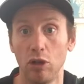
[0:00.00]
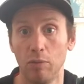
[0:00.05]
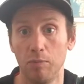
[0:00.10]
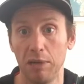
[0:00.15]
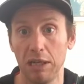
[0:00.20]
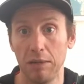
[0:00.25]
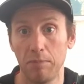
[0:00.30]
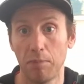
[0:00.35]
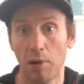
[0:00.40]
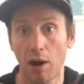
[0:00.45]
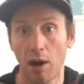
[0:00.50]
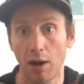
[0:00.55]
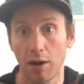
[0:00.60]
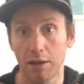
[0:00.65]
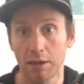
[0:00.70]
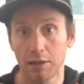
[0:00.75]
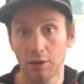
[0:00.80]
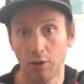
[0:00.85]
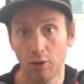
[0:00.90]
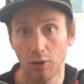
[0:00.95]
the B
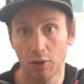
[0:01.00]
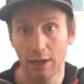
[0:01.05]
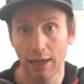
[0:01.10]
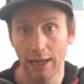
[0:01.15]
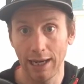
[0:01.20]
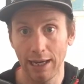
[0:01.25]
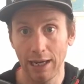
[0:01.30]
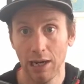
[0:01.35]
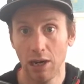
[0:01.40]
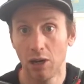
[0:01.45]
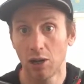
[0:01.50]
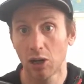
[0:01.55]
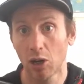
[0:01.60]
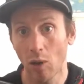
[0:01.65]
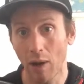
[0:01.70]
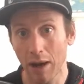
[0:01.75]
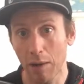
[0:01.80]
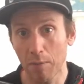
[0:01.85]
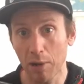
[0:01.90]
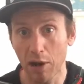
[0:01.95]
part, okay?
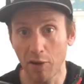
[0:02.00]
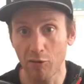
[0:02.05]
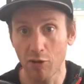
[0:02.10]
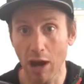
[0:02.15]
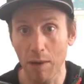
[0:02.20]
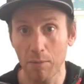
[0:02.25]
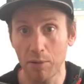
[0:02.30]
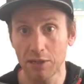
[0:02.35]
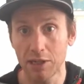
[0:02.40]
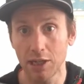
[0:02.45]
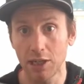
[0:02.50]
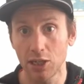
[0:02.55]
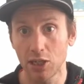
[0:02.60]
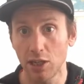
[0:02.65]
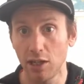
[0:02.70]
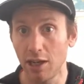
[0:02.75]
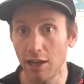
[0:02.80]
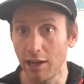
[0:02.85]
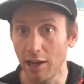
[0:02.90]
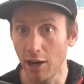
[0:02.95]
Quite a bit of
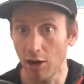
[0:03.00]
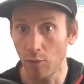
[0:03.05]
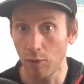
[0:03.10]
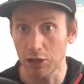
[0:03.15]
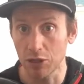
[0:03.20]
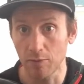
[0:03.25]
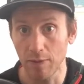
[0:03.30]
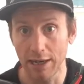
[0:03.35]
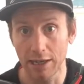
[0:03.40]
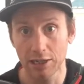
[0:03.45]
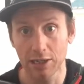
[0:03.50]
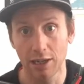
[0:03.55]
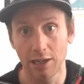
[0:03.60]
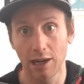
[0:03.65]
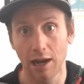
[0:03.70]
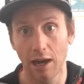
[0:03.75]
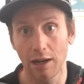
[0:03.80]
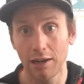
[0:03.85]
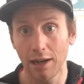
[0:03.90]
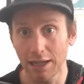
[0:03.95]
repetition in there, which makes it
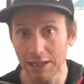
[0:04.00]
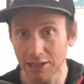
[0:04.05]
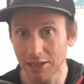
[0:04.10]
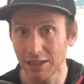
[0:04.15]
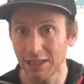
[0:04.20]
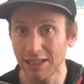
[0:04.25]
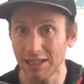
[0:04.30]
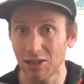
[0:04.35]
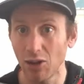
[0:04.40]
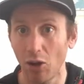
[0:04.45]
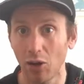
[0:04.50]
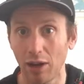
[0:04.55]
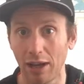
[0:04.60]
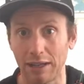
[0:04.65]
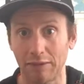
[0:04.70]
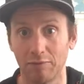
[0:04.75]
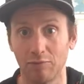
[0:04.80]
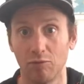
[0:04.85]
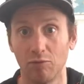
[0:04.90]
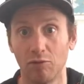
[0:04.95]
nice, and it's not
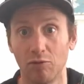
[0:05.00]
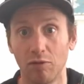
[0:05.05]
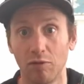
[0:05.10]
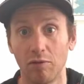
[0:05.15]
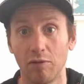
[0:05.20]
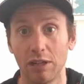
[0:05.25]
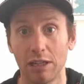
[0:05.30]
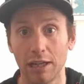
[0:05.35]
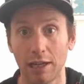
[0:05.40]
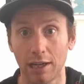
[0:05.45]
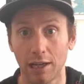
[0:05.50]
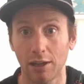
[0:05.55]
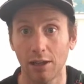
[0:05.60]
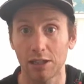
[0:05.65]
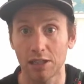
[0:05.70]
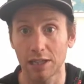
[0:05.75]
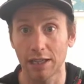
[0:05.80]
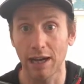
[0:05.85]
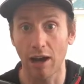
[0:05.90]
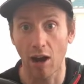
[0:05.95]
like
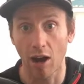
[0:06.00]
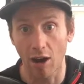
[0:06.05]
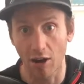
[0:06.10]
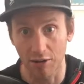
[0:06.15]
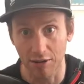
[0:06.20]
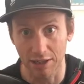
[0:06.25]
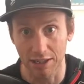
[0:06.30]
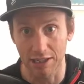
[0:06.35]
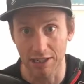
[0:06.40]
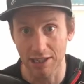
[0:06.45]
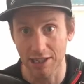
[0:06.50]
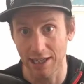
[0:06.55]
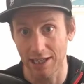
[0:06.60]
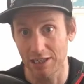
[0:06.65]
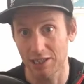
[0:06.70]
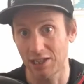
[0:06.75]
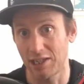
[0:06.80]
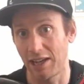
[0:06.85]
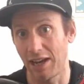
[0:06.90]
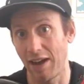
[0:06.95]
ridiculously hard in the
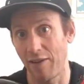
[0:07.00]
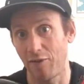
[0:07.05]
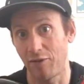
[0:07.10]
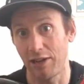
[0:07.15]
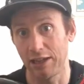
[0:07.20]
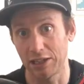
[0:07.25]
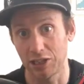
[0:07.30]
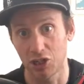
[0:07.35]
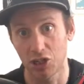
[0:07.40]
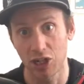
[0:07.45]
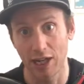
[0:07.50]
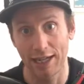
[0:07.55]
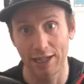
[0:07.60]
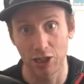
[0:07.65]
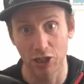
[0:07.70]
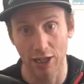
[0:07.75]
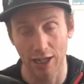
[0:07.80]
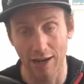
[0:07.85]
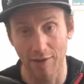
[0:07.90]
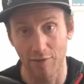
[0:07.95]
sense that everything's
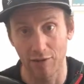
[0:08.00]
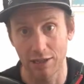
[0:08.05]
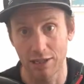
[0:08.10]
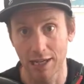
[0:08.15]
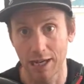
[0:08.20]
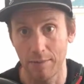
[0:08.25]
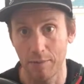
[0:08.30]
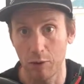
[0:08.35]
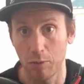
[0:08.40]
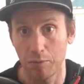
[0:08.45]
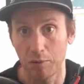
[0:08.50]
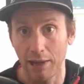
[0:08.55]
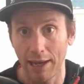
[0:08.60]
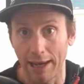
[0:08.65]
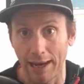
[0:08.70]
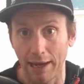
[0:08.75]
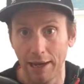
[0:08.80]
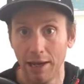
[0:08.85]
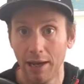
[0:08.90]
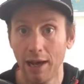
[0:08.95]
changing every time you
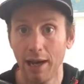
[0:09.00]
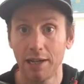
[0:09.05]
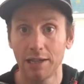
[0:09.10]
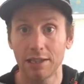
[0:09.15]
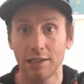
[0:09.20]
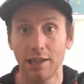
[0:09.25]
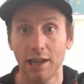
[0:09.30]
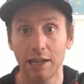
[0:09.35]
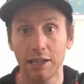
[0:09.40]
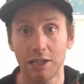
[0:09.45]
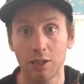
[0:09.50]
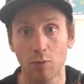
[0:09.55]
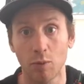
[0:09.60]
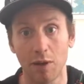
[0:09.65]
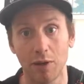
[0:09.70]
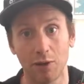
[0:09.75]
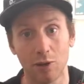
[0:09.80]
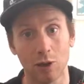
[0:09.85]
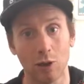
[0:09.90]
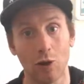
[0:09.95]
play it. It's nice
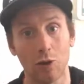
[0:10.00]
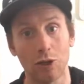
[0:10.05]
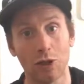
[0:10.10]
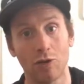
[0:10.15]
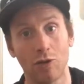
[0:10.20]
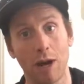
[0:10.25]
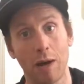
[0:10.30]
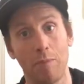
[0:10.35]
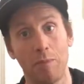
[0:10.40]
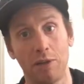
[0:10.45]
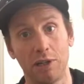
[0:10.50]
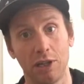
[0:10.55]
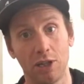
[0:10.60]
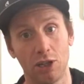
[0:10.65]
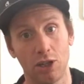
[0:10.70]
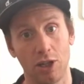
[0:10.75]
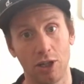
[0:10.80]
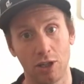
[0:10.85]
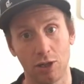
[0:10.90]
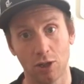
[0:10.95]
when there's lots of
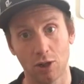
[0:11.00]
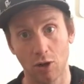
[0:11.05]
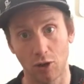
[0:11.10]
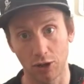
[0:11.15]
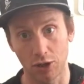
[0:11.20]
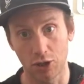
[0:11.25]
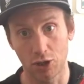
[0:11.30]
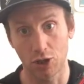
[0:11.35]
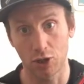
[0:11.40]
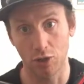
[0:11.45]
repetition in Scottish